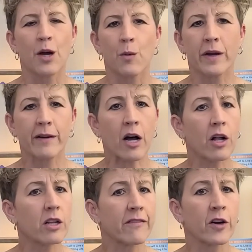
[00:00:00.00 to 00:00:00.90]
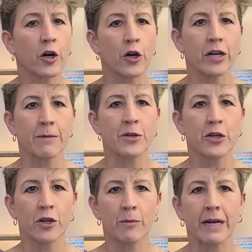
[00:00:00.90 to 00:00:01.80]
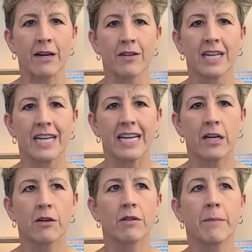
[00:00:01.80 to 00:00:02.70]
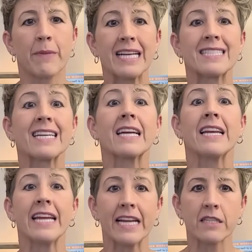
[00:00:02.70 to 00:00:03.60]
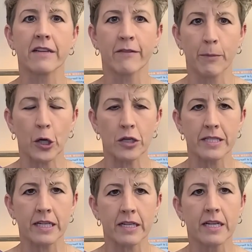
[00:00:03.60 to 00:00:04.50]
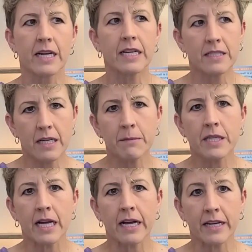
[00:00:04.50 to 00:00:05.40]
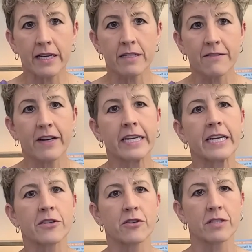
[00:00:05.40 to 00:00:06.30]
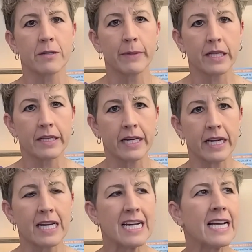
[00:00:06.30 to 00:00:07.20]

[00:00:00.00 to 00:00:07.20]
We all have heard, I'm sure, about, the basic needs of a person, and some of that is financial stability.